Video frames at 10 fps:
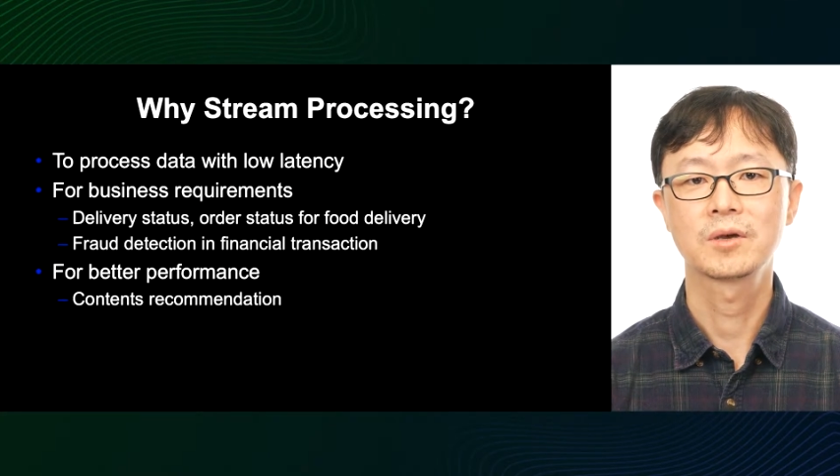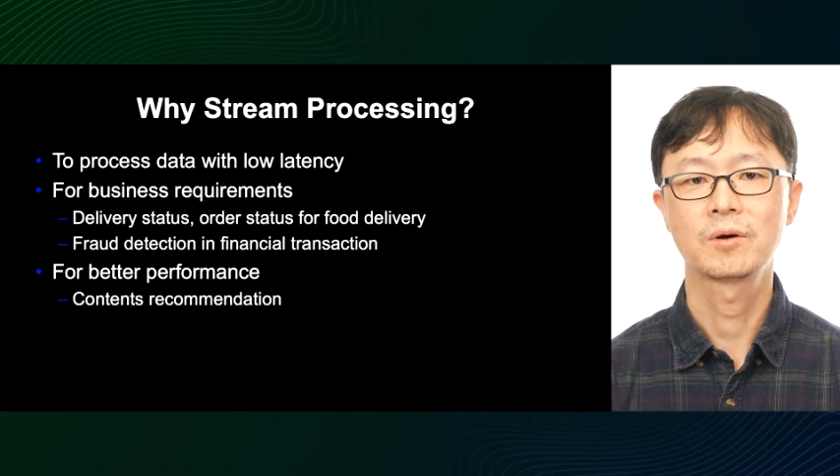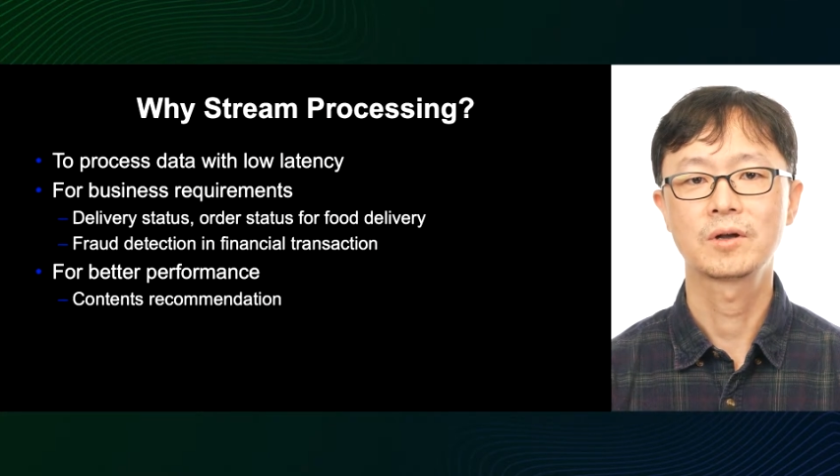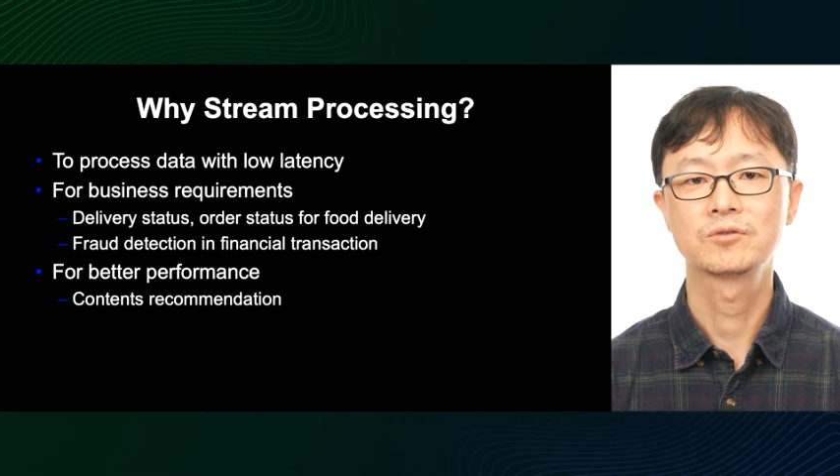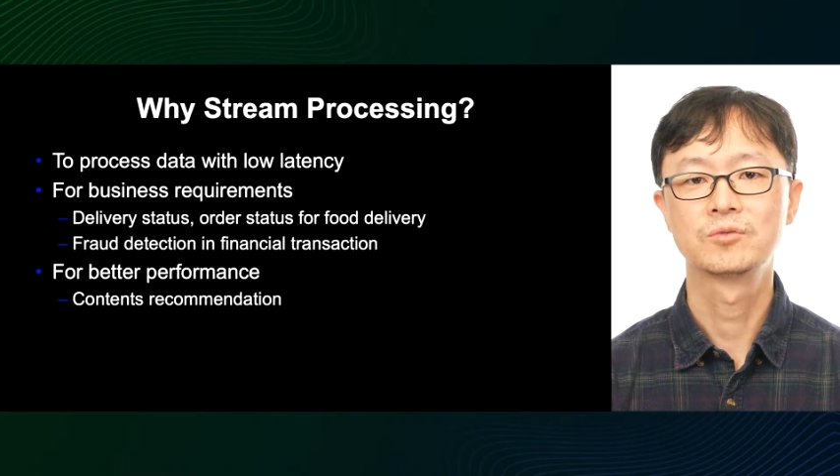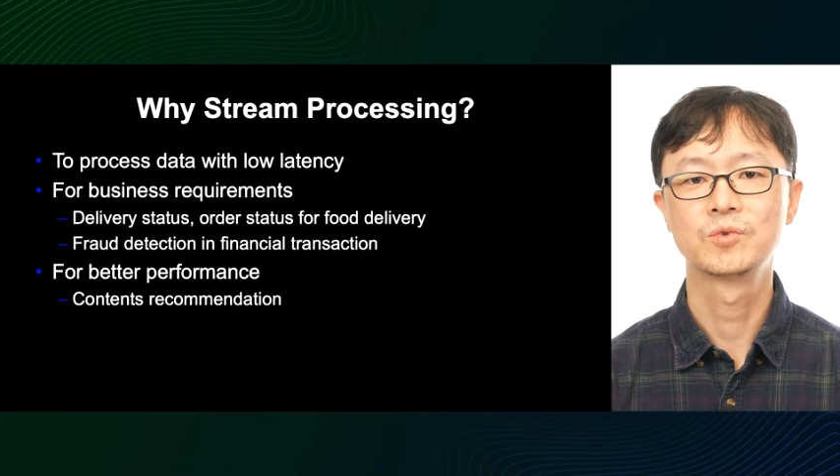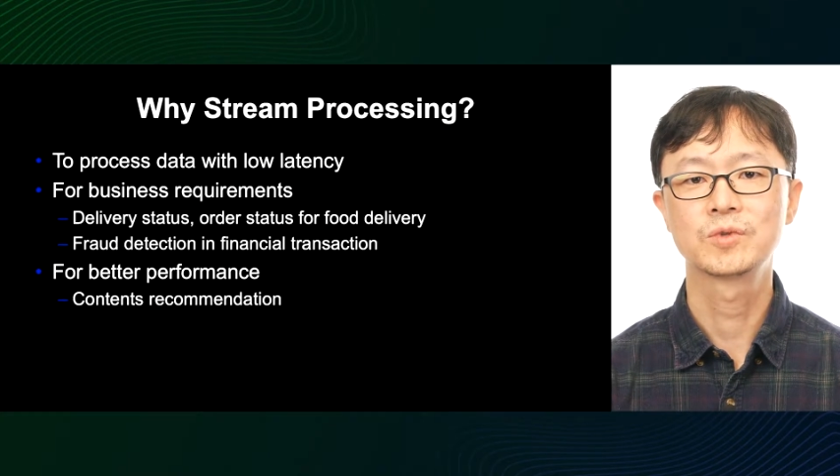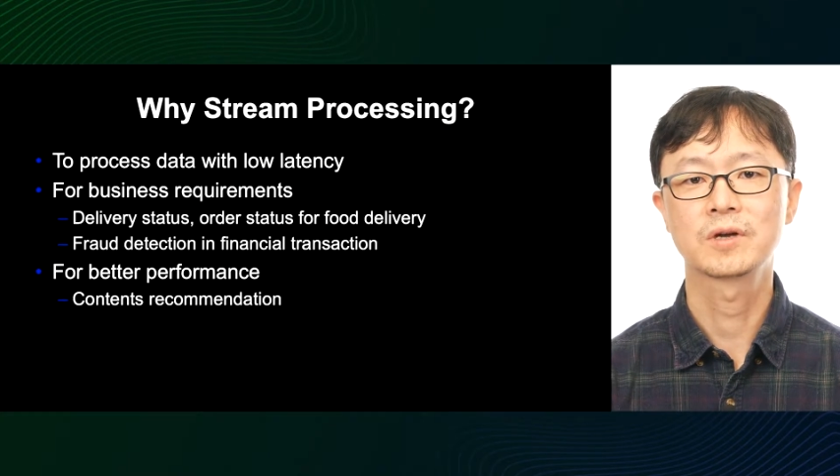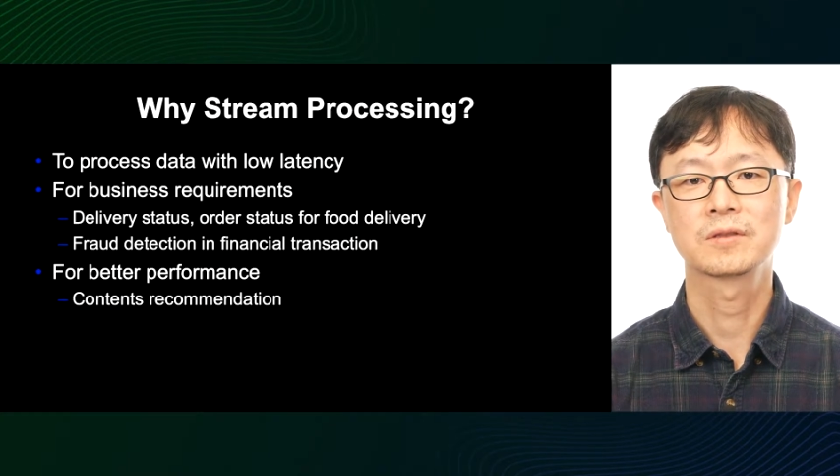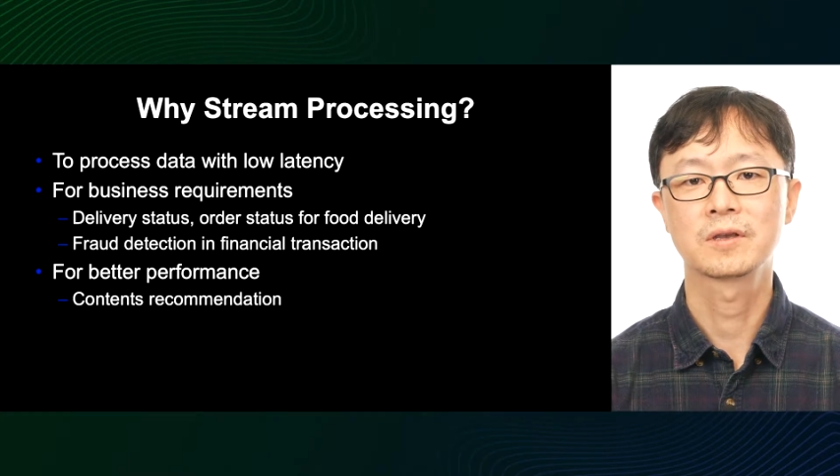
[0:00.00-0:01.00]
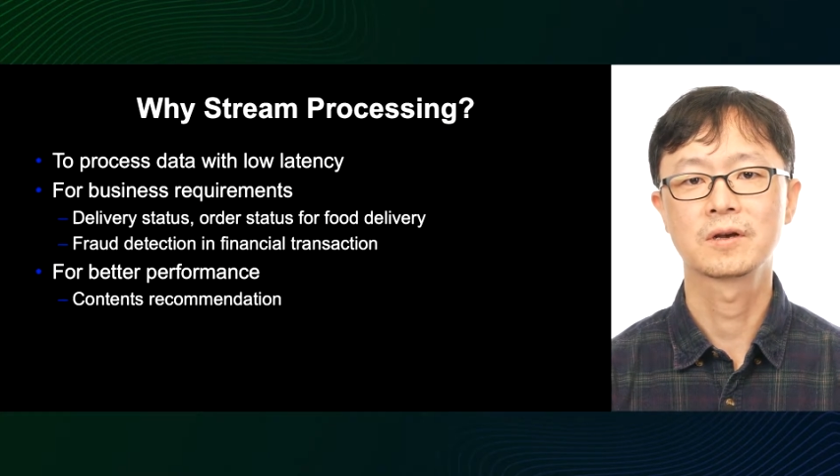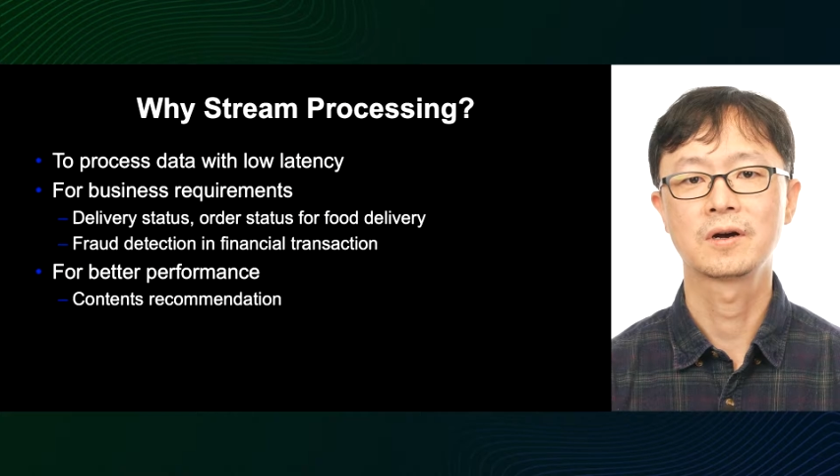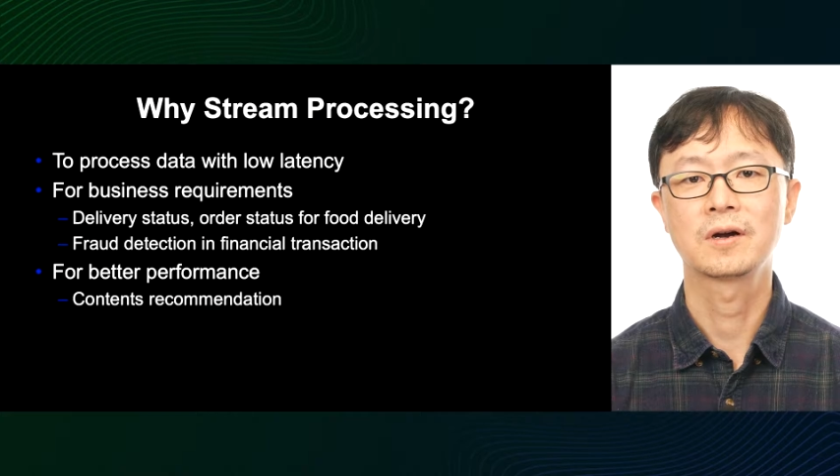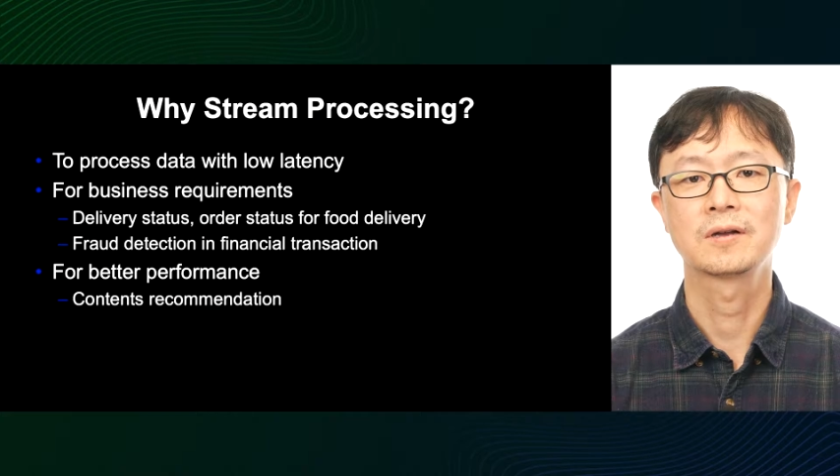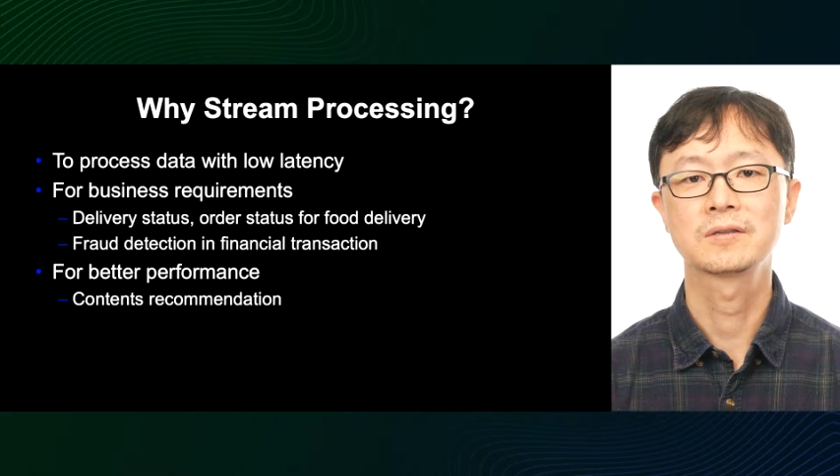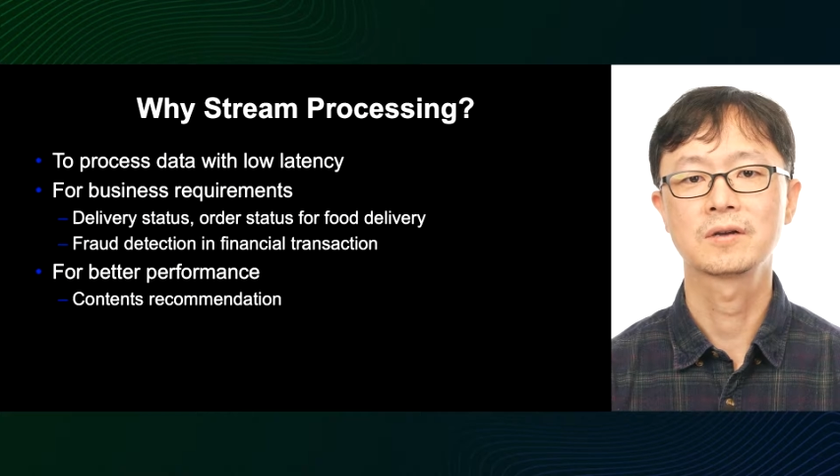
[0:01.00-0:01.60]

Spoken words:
The delivery status